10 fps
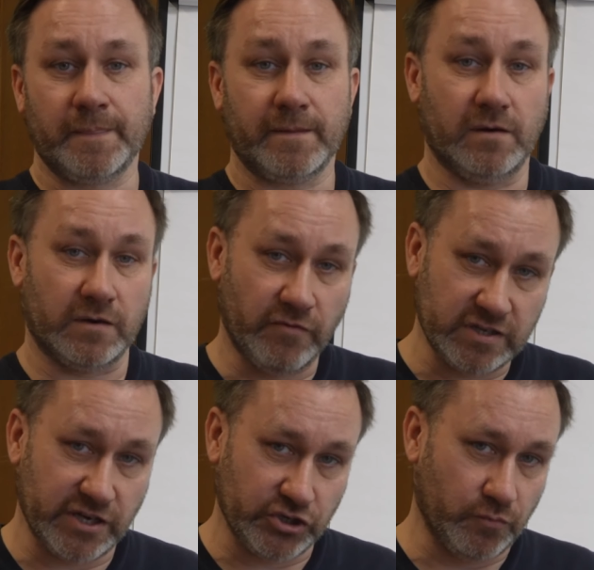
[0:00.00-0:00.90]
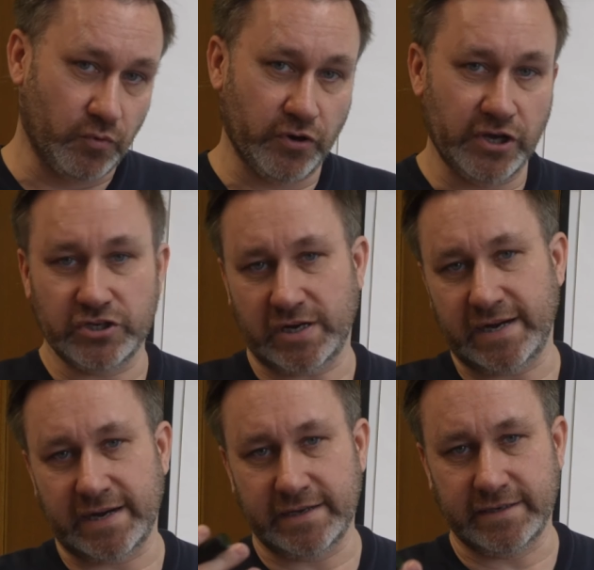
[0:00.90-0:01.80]
on a residential mortgage
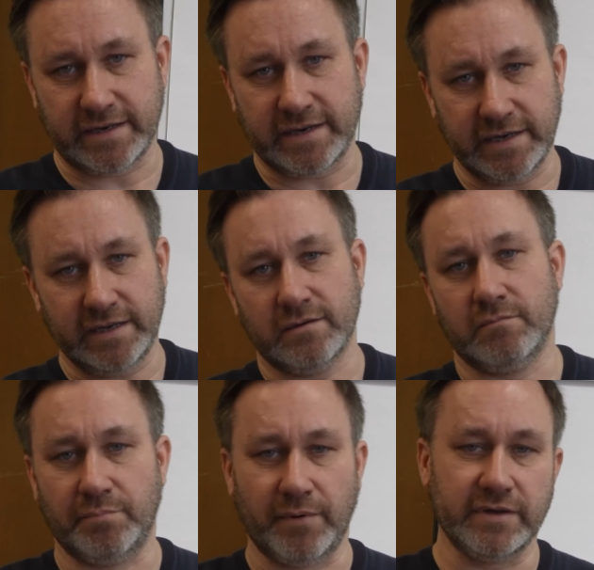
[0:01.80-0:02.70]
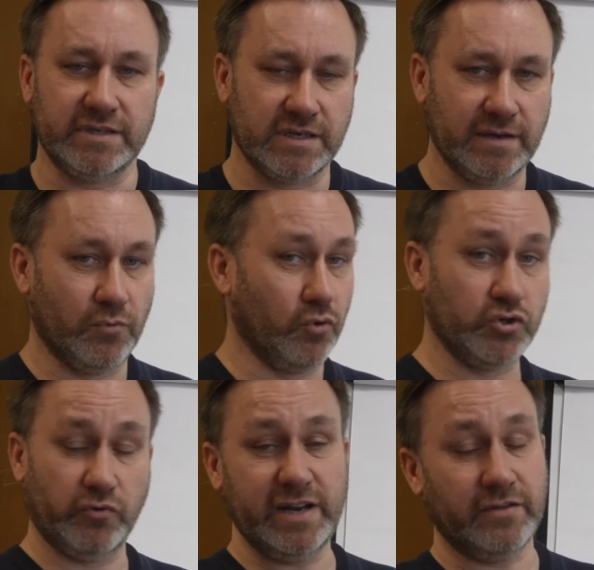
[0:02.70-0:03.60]
and a buy-to-let mortgage,
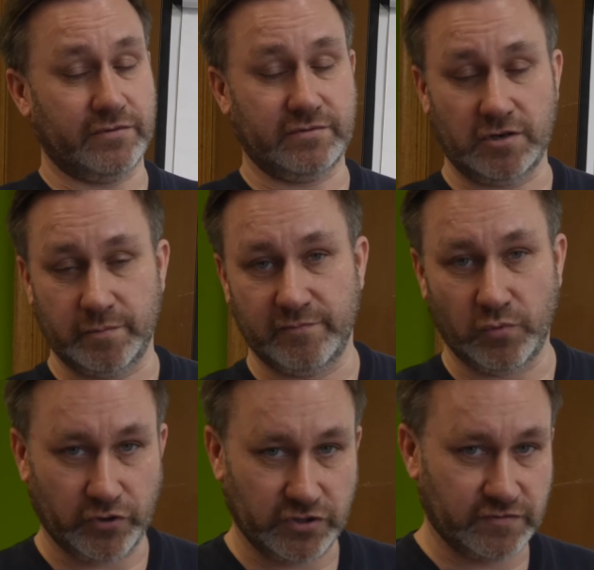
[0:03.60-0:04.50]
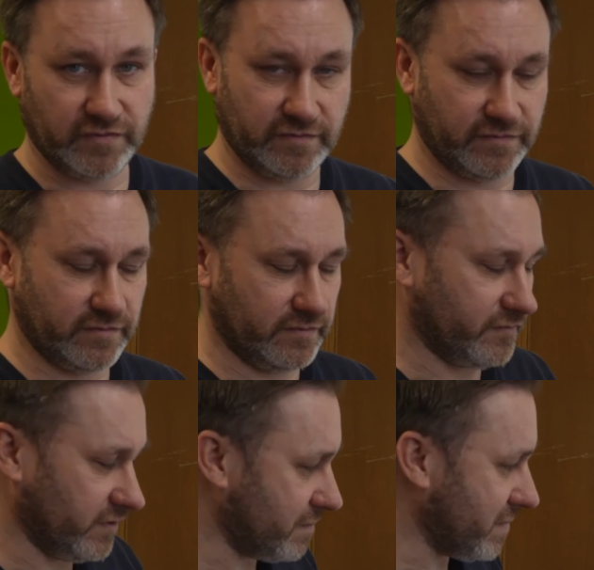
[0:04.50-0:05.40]
or any other type of mortgage for
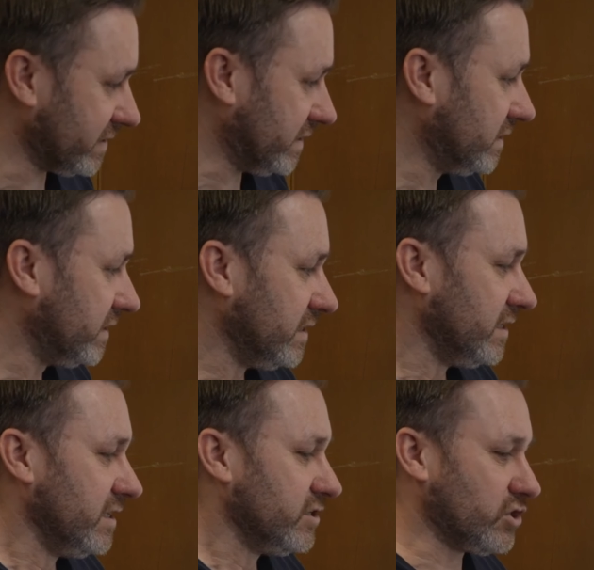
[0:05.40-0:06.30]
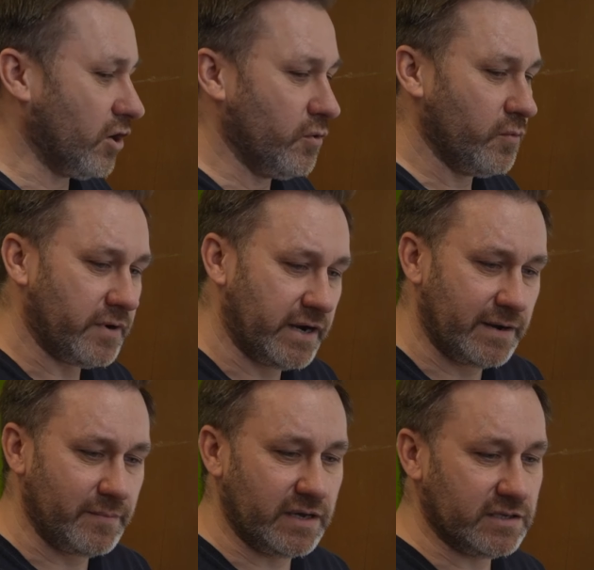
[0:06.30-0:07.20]
that matter. So
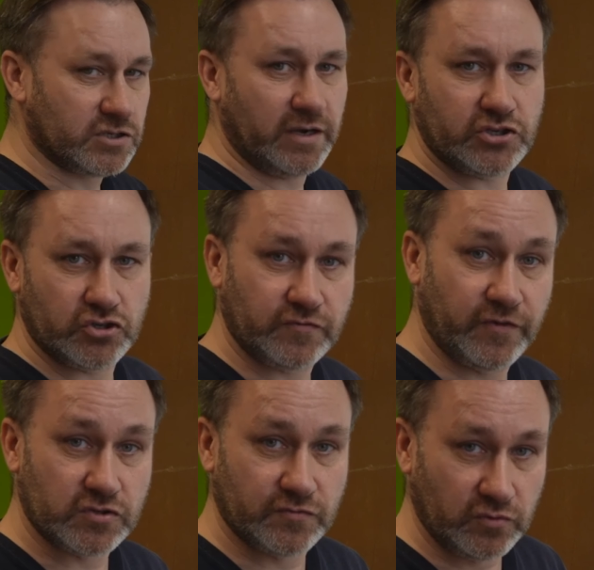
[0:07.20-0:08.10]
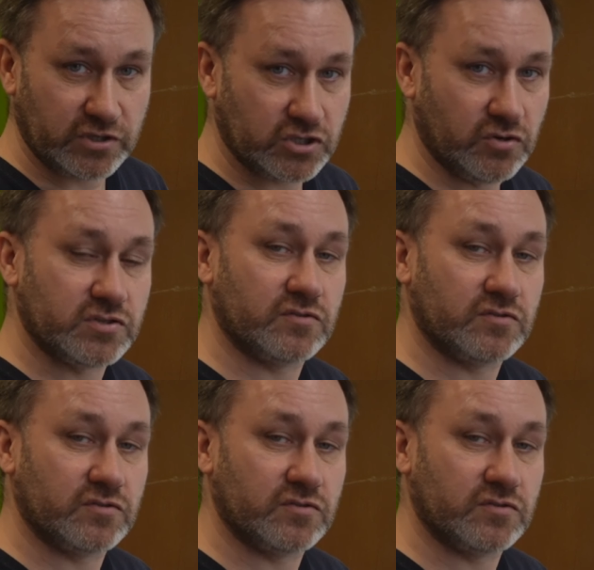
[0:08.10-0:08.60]
let's just first of all discuss a